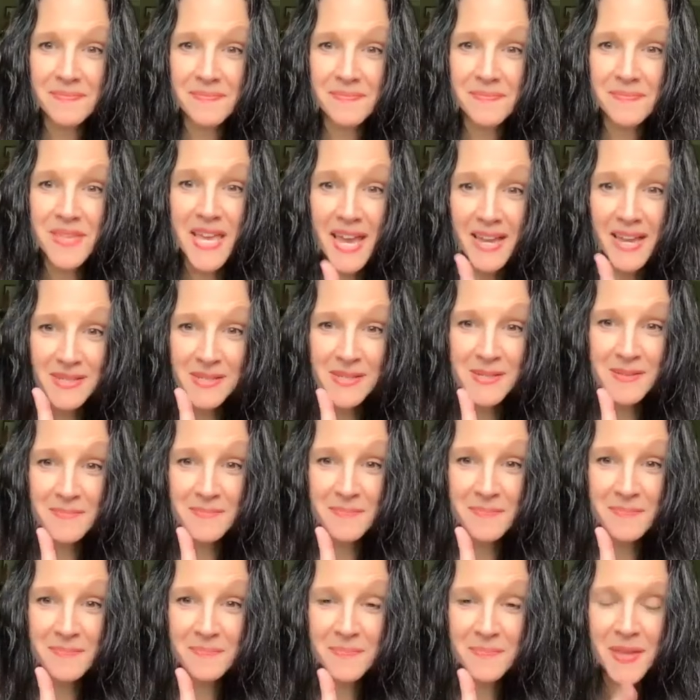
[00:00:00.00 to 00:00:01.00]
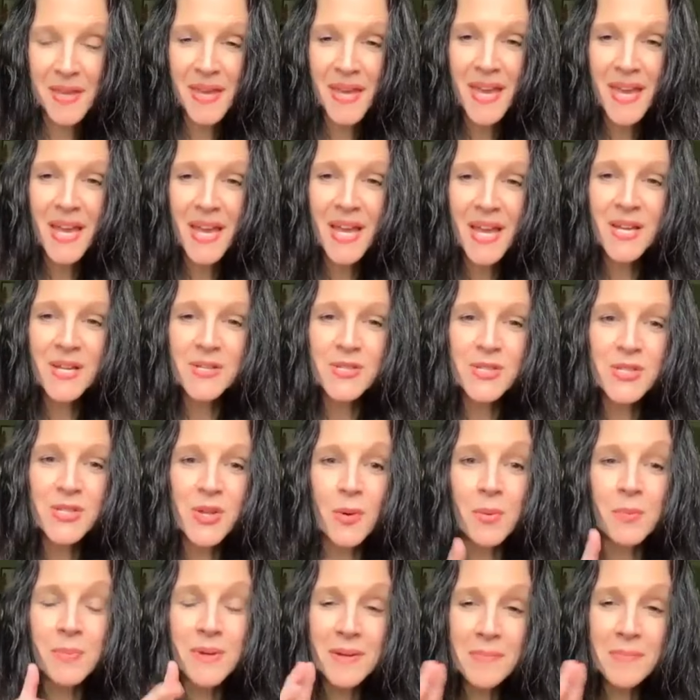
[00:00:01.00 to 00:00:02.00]
Yes.
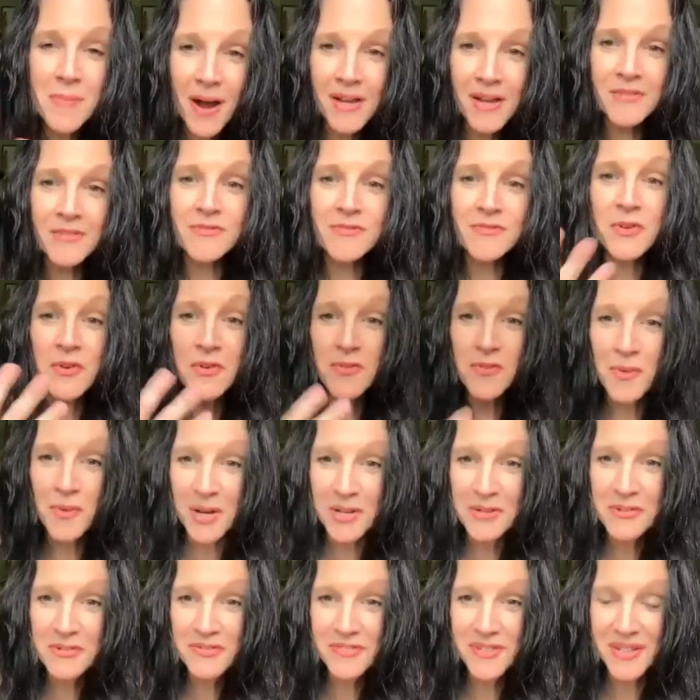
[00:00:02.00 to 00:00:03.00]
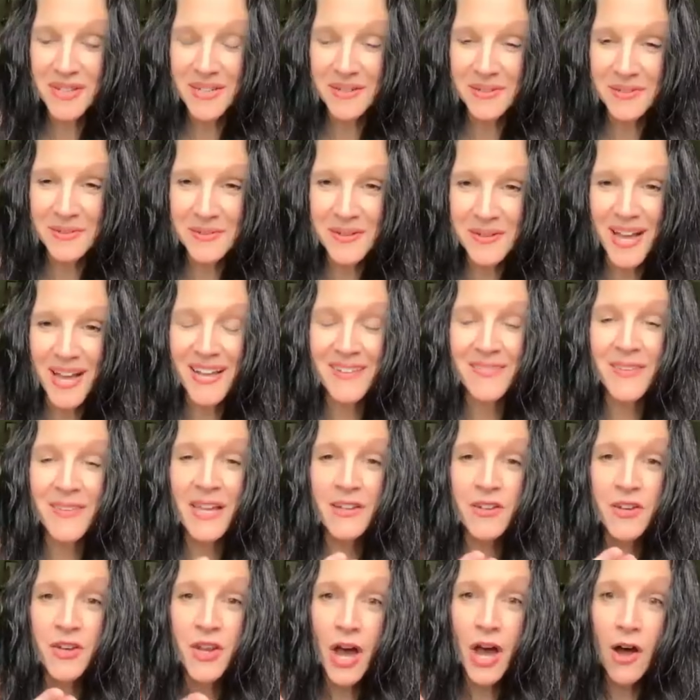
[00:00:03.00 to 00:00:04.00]
So be mindful of what you feel, and
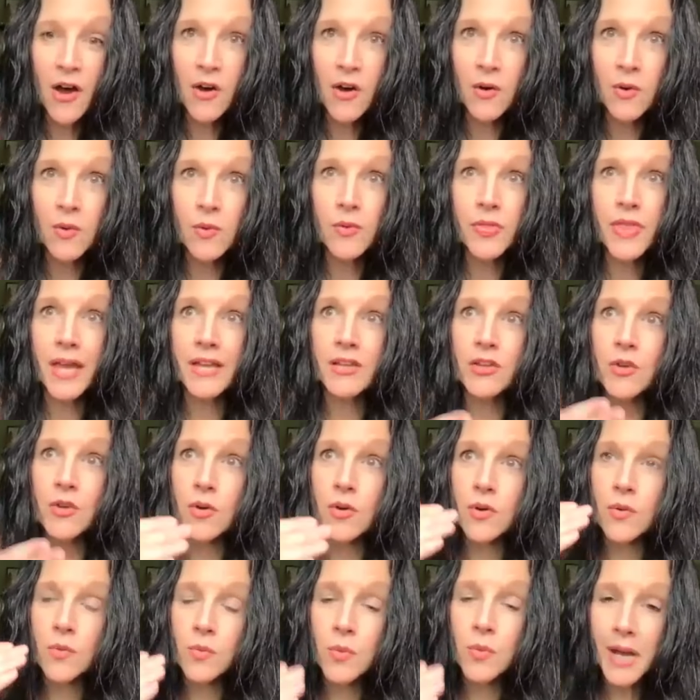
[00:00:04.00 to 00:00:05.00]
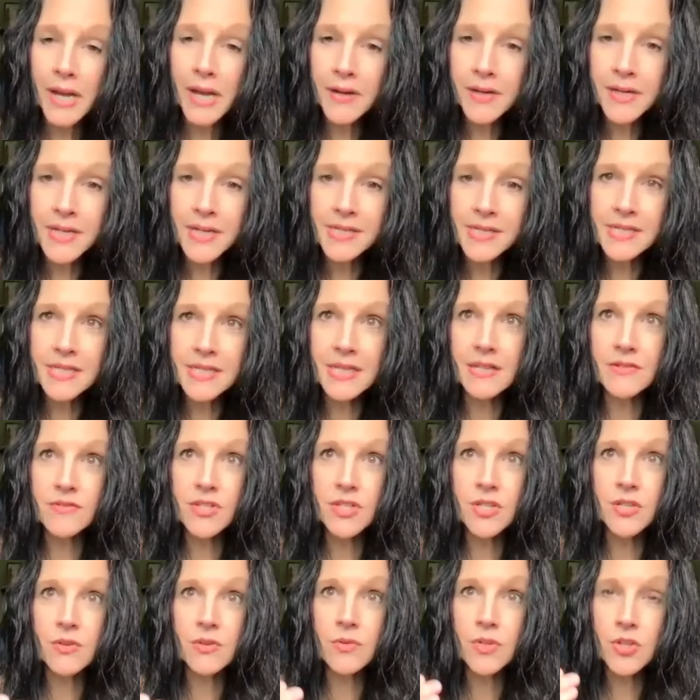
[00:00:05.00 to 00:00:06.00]
then know that your awareness gives
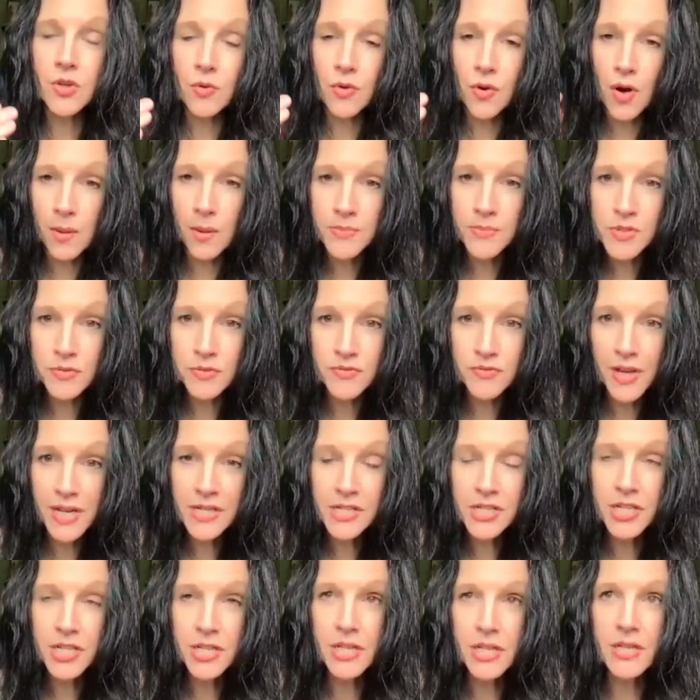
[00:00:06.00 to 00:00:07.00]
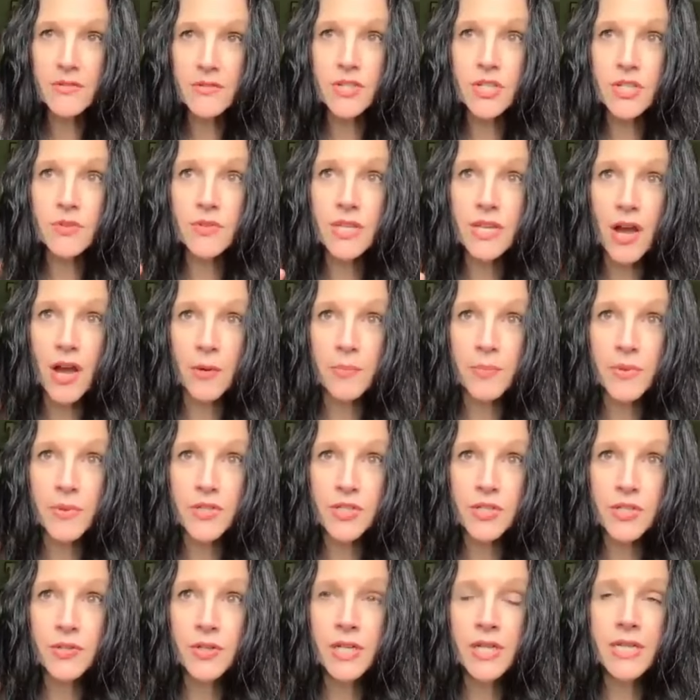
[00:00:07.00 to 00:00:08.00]
you, your observation gives you the
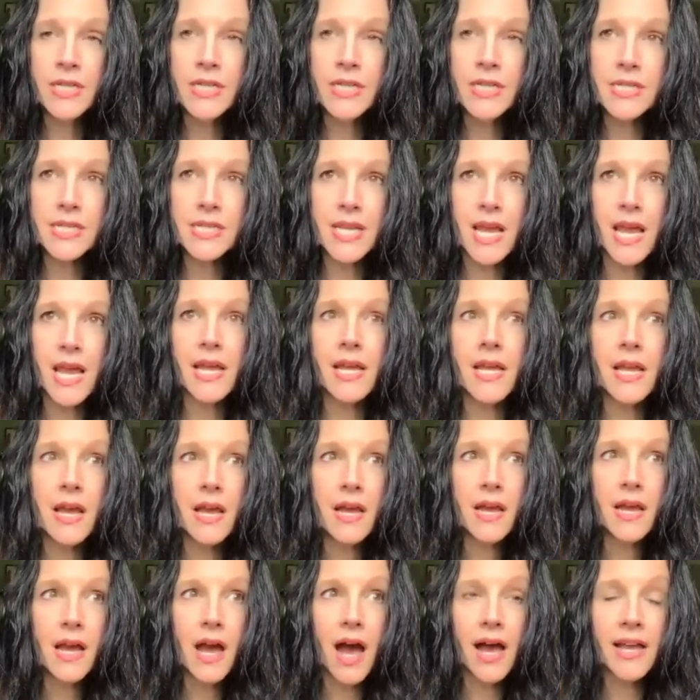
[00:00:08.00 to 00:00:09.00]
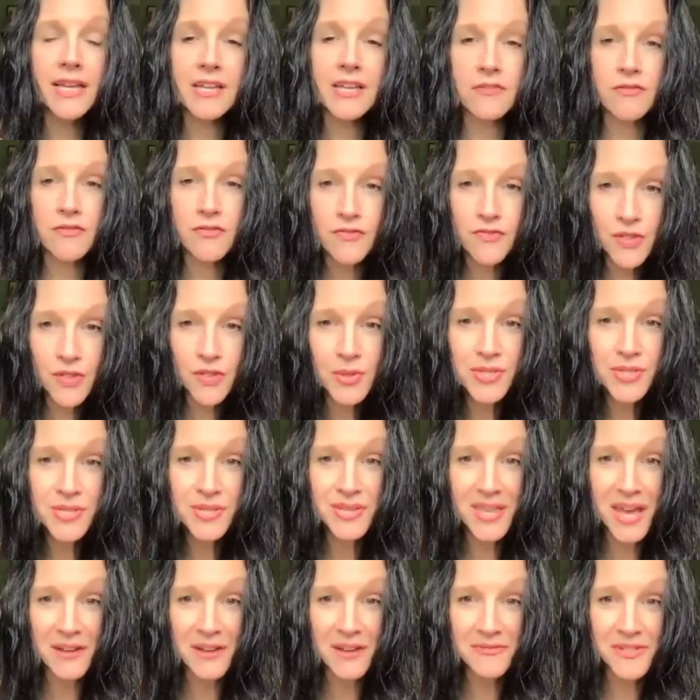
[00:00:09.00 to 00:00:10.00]
opportunity to say, I can filter
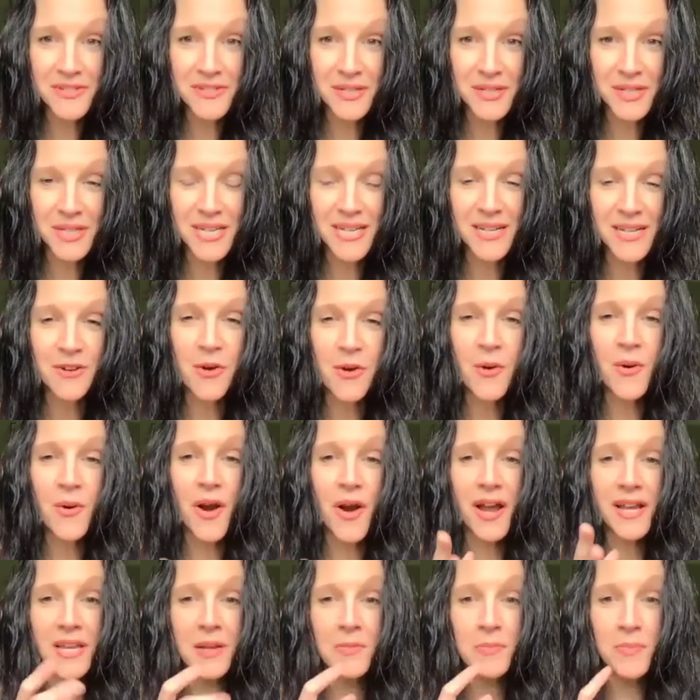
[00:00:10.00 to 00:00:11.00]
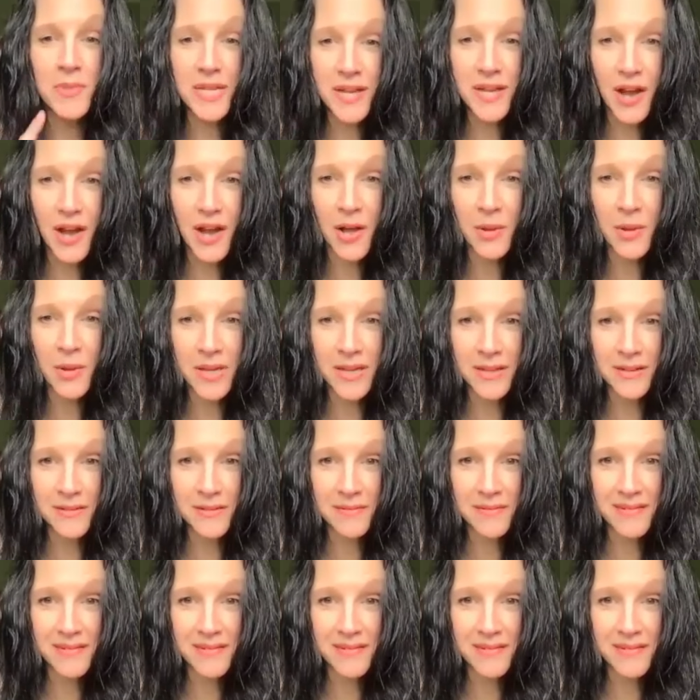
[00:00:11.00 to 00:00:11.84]
that feeling or I can become it.